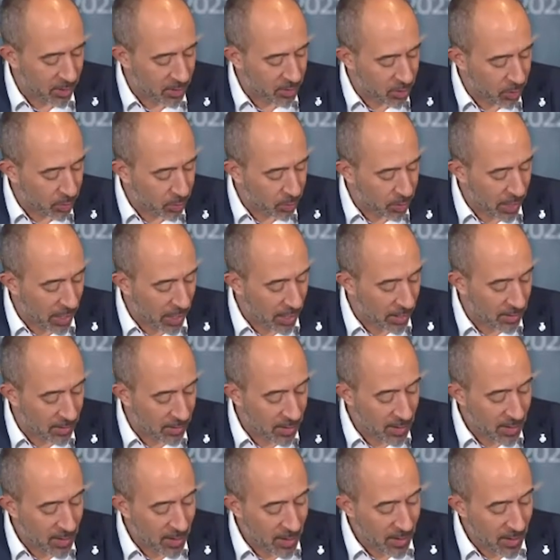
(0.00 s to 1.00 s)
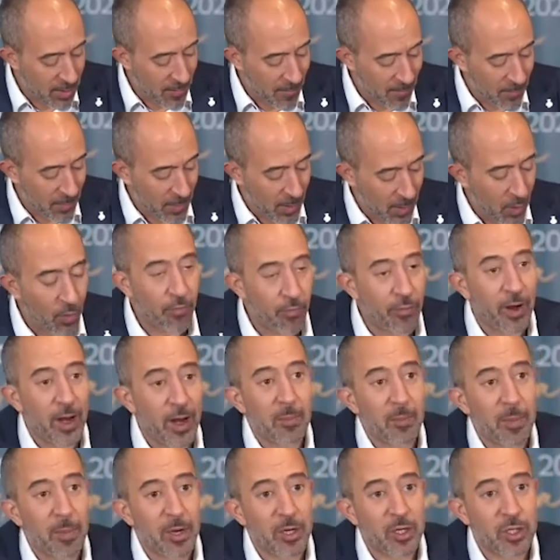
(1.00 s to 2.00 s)
thinking that this will be
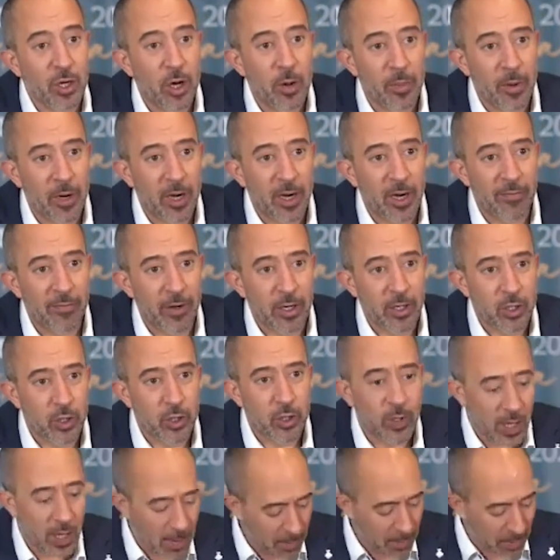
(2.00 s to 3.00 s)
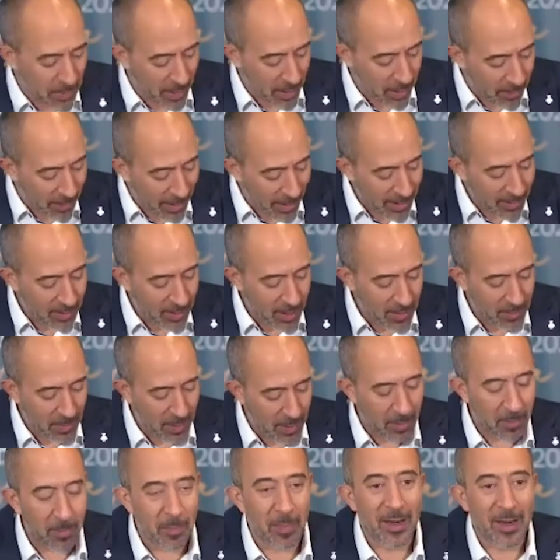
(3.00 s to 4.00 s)
a great event in our
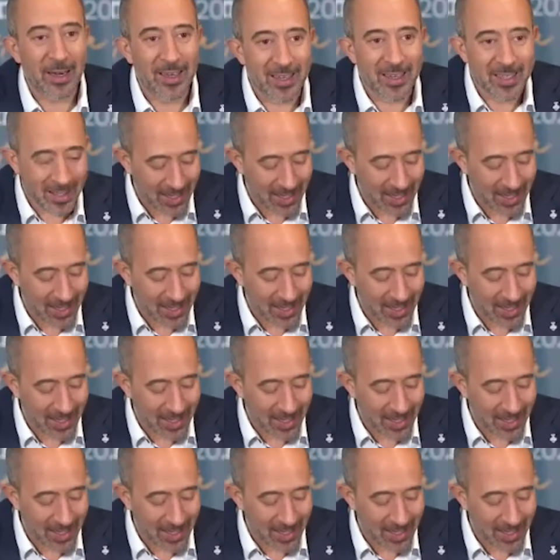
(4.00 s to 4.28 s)
city.